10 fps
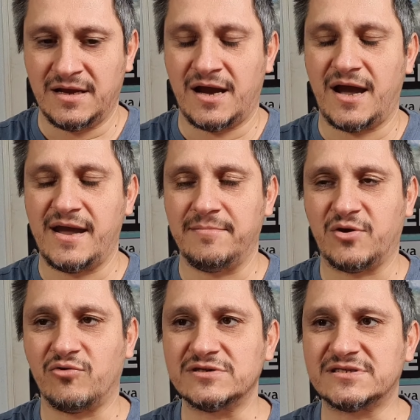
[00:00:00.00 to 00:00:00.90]
I'm
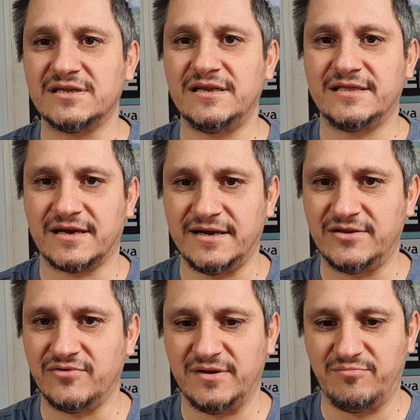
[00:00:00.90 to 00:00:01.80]
constantly
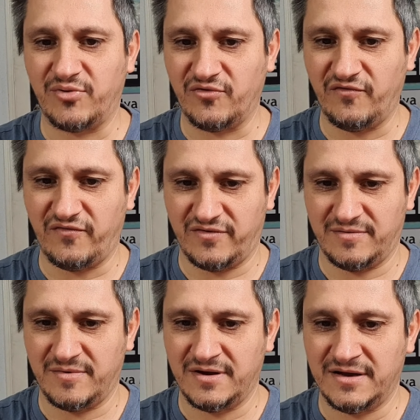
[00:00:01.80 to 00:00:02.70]
trying to improve
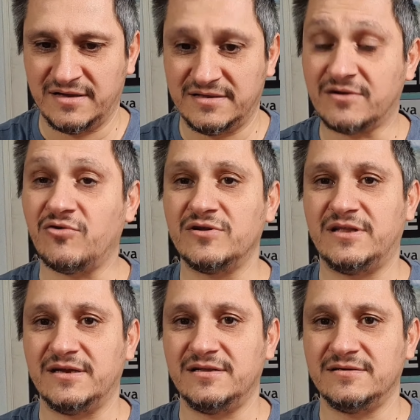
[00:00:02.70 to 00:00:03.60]
the
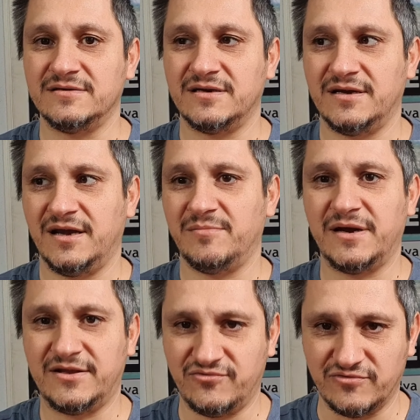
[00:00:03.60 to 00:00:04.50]
content and
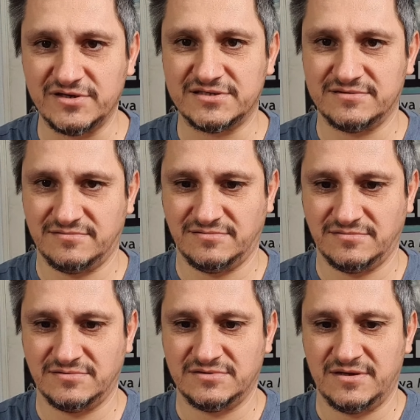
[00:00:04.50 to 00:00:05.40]
my tools,
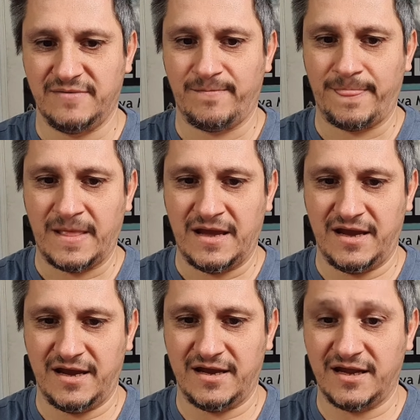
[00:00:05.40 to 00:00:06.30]

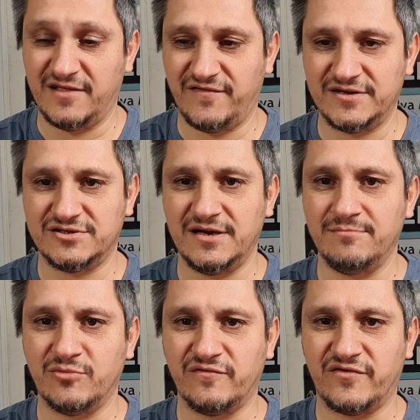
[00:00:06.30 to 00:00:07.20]
and eventually
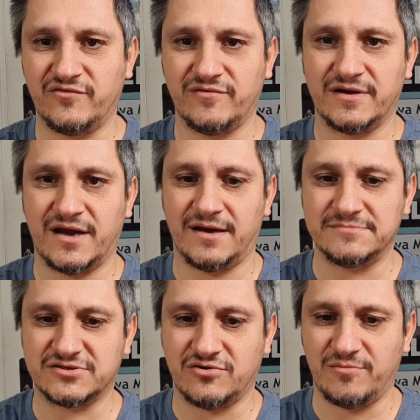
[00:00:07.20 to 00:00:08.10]
moved to an
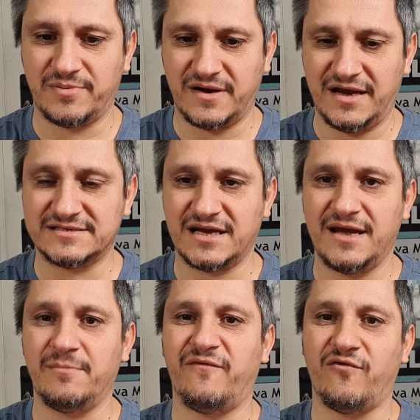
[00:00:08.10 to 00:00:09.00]
AmScope
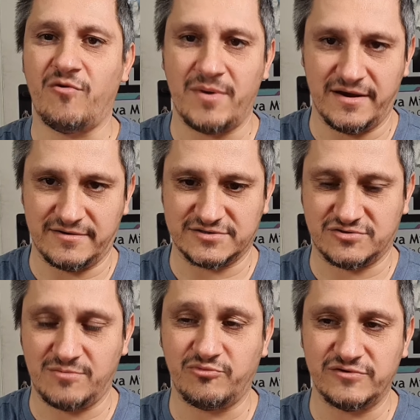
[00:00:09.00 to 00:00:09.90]
SM4
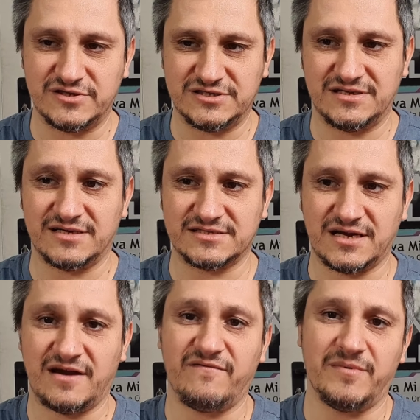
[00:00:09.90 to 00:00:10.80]
microscope, which does
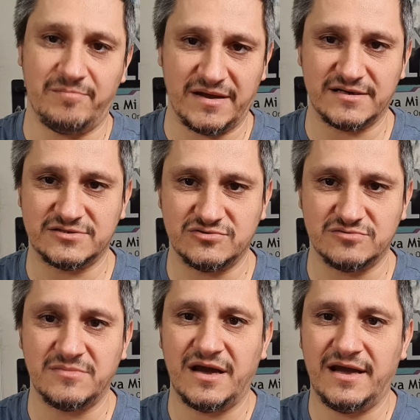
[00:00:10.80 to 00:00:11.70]
have better
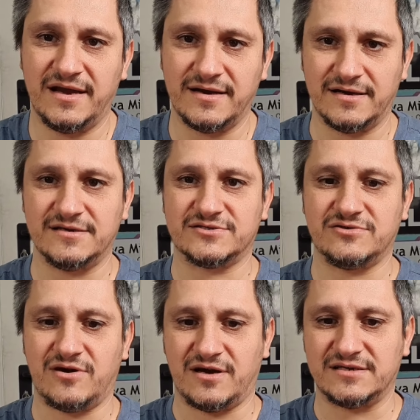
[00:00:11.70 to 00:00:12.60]
zoom and
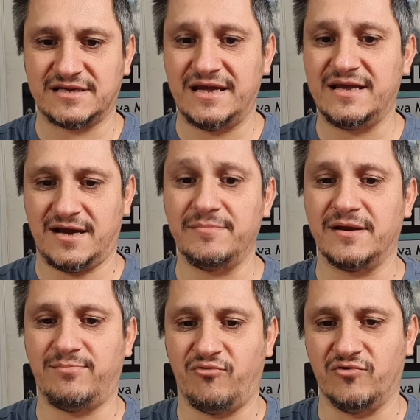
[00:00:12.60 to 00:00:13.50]
also has a
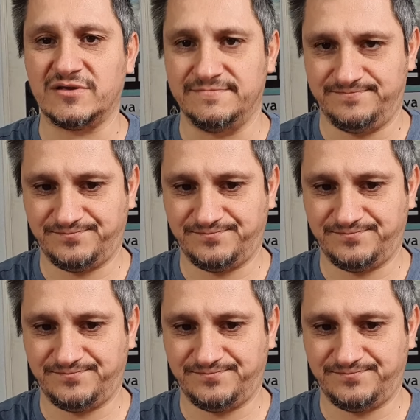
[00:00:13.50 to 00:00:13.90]
camera port.